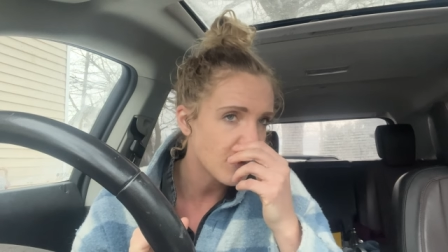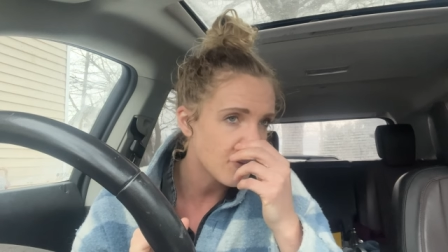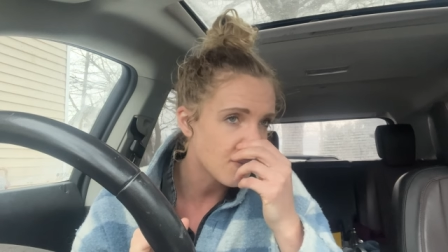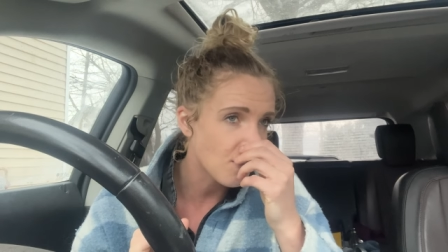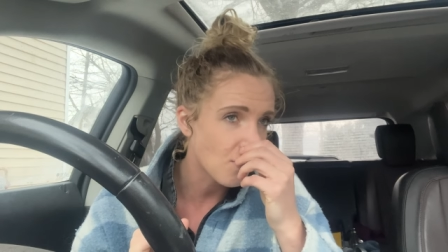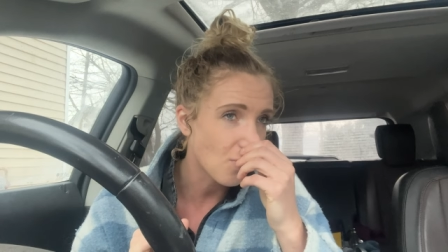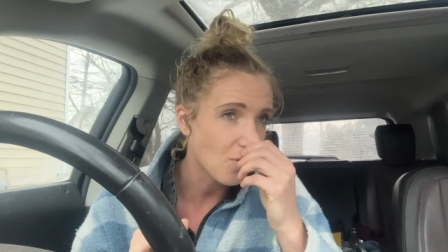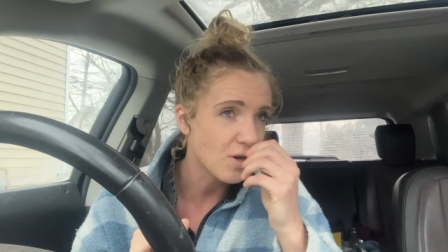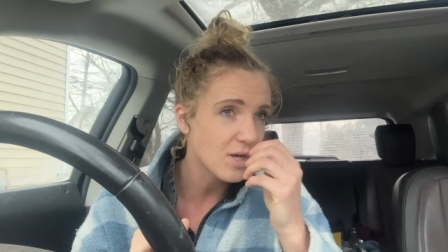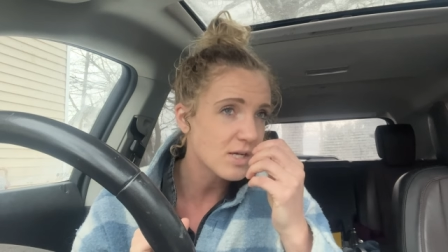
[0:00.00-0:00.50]

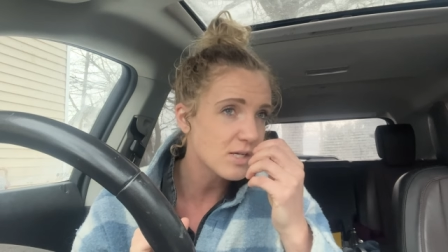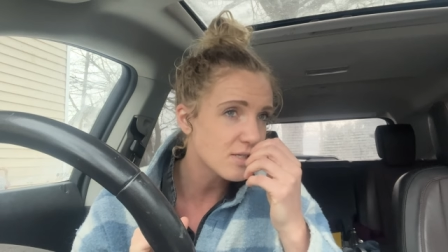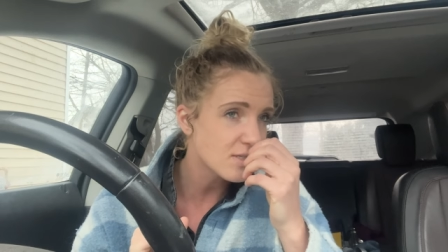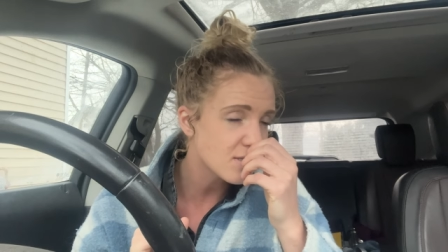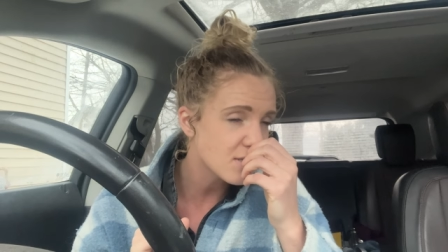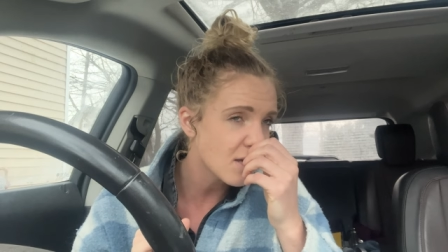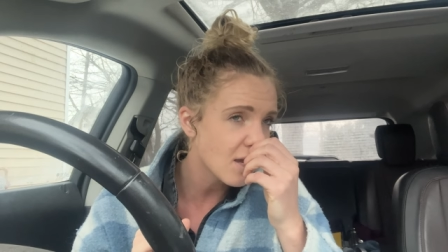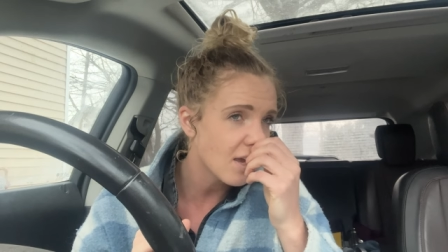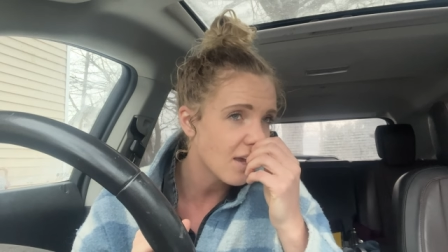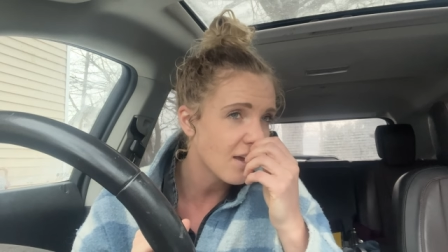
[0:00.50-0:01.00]
and
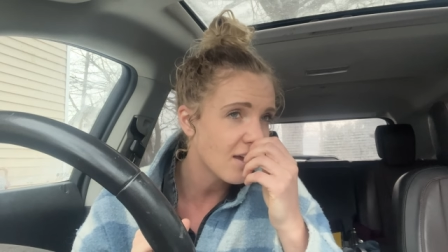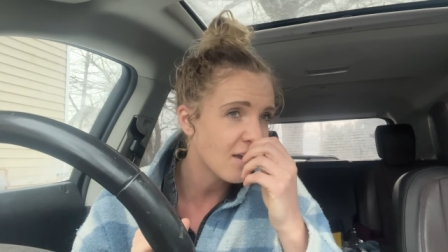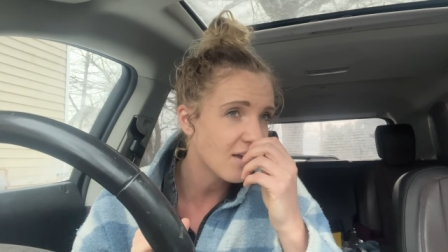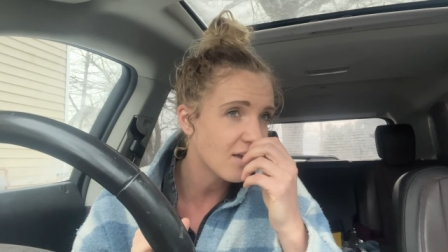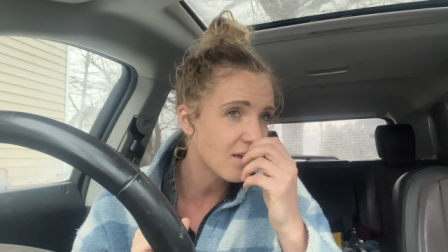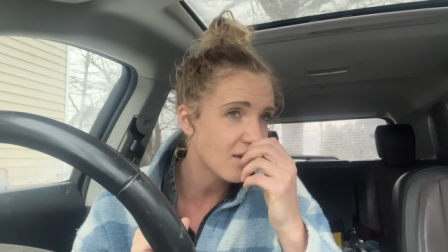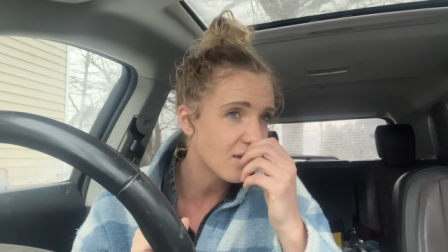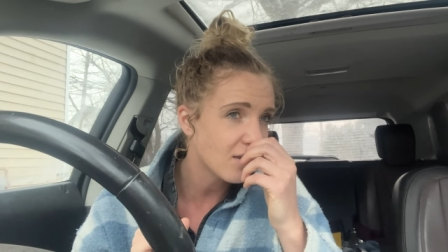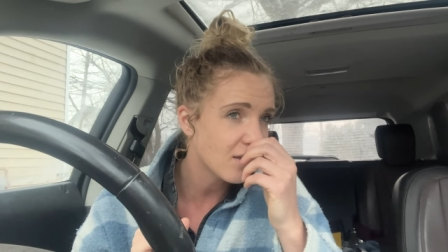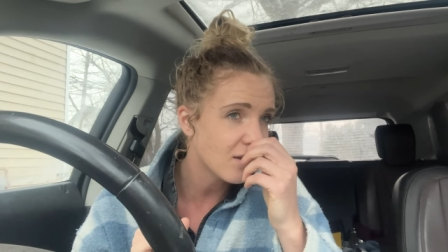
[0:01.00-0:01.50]
moist,
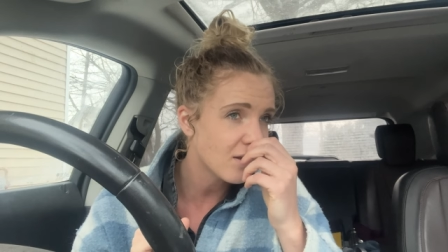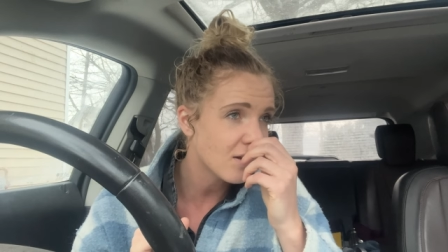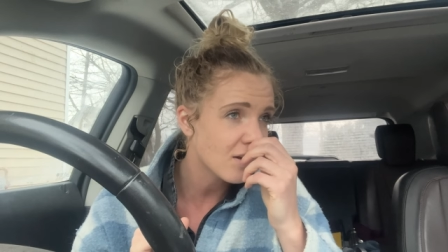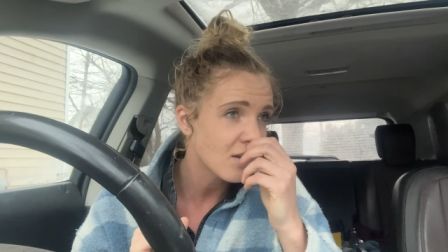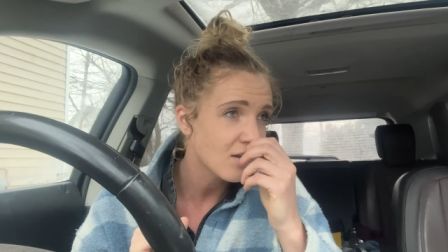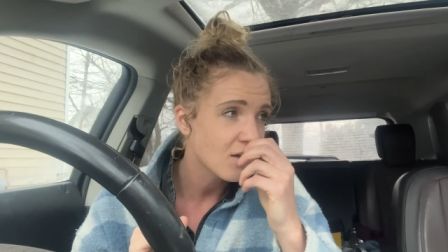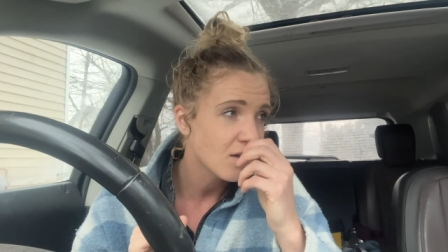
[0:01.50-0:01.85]
and